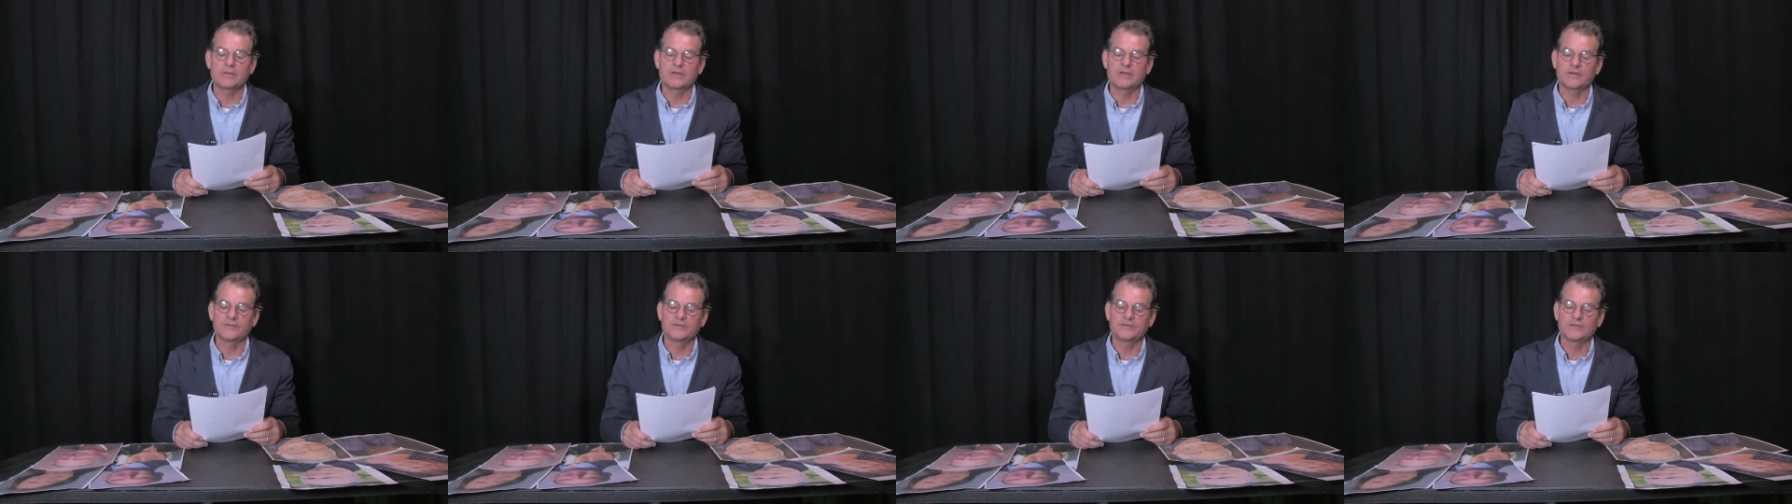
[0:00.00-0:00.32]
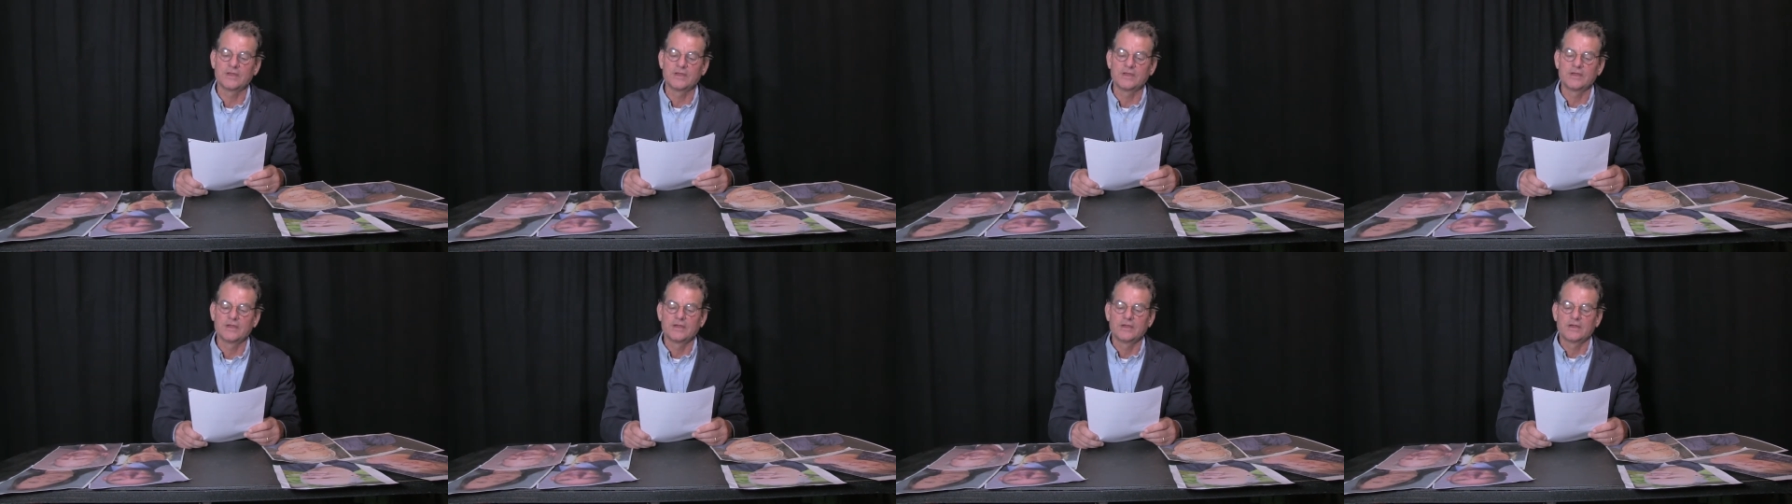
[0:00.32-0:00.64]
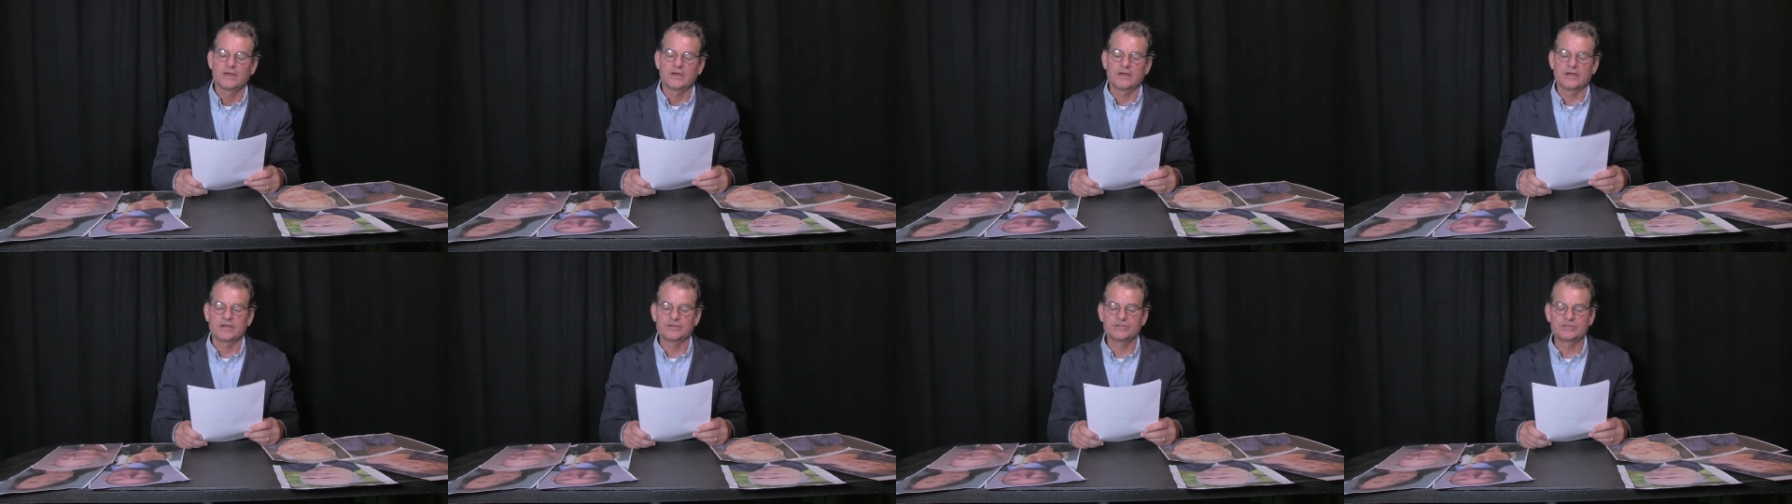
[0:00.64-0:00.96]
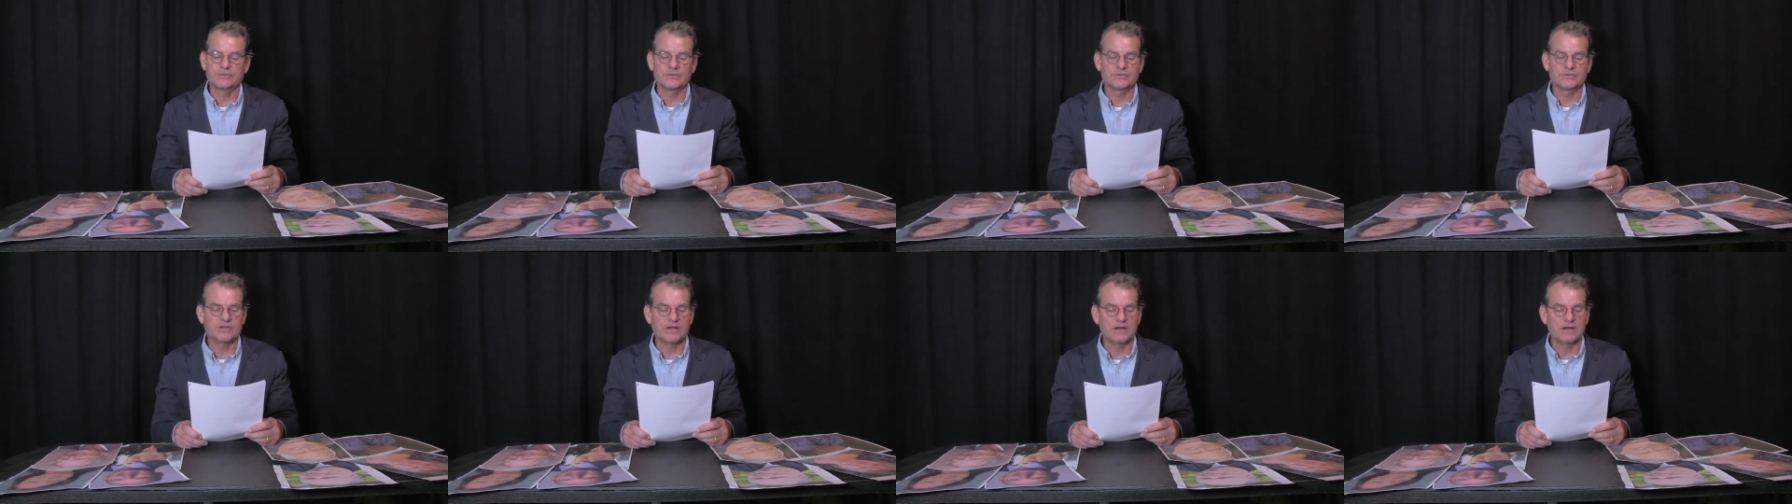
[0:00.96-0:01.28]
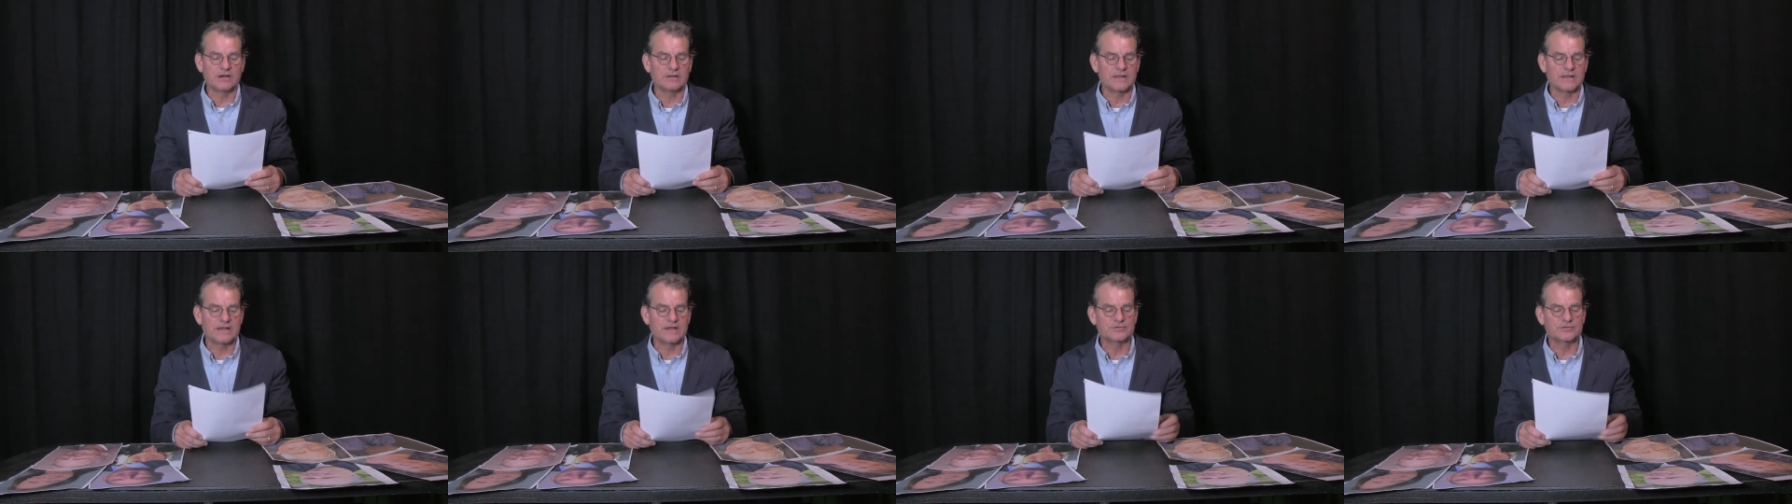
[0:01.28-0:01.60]
because uh, she
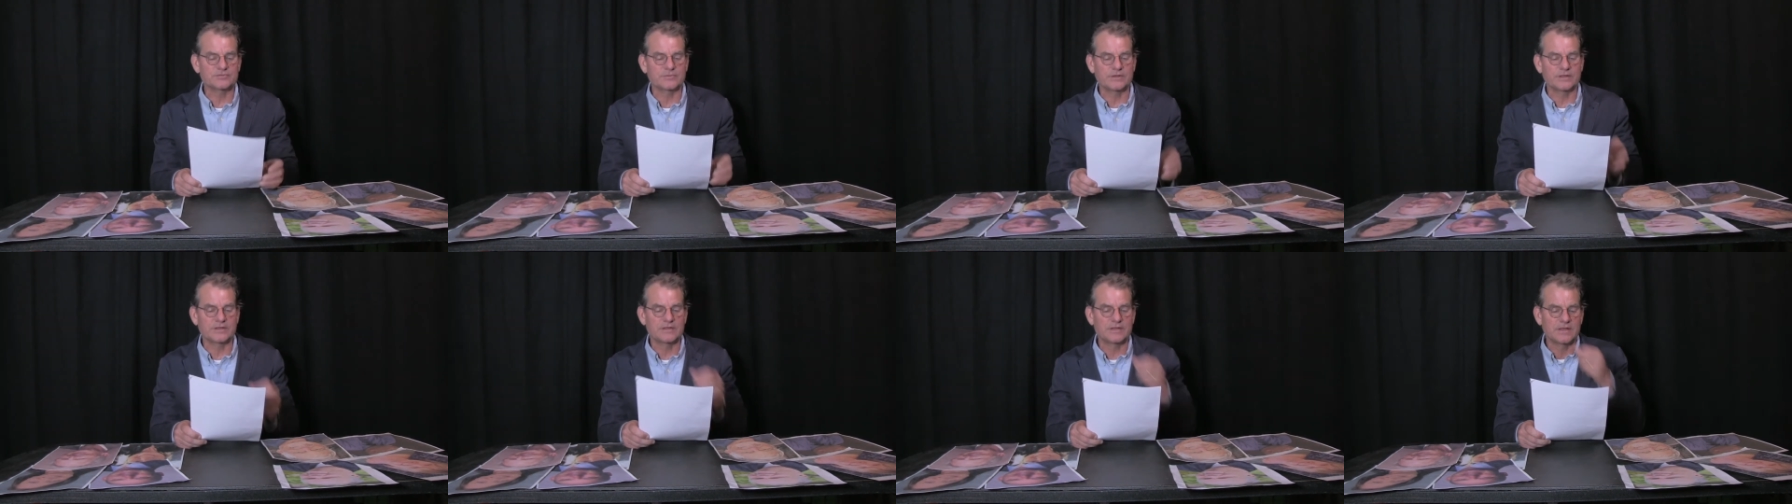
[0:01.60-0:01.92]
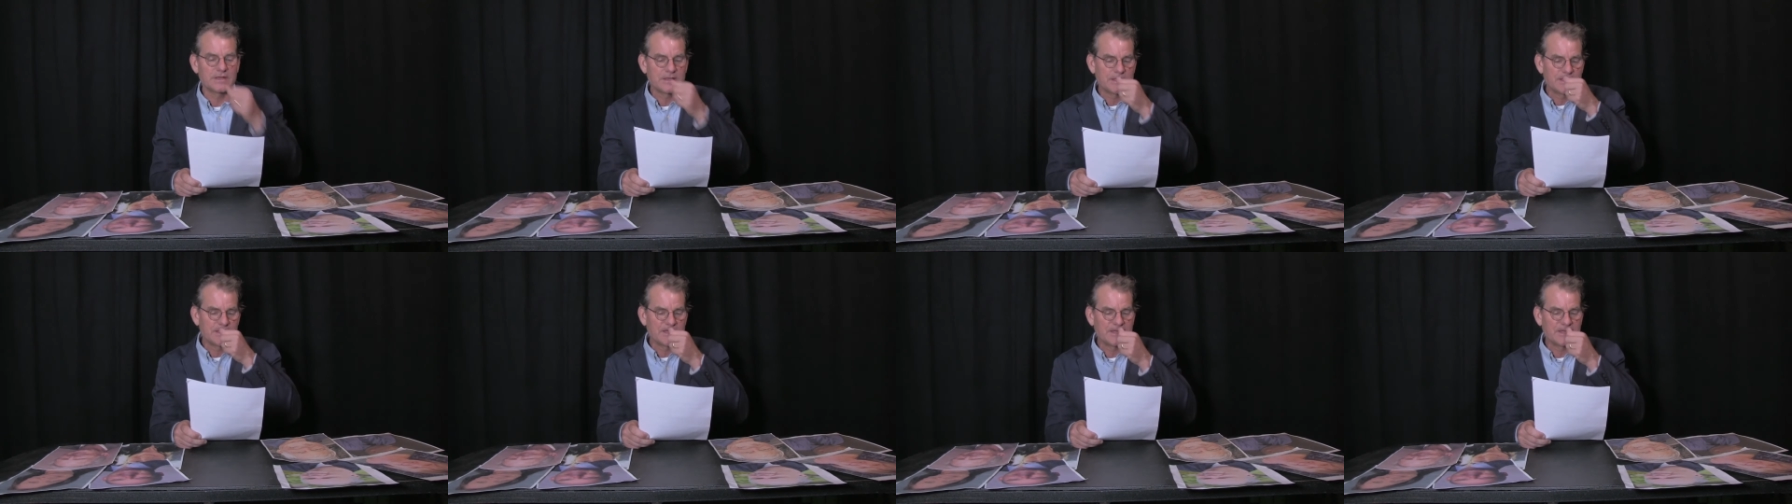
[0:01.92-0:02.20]
retired last week,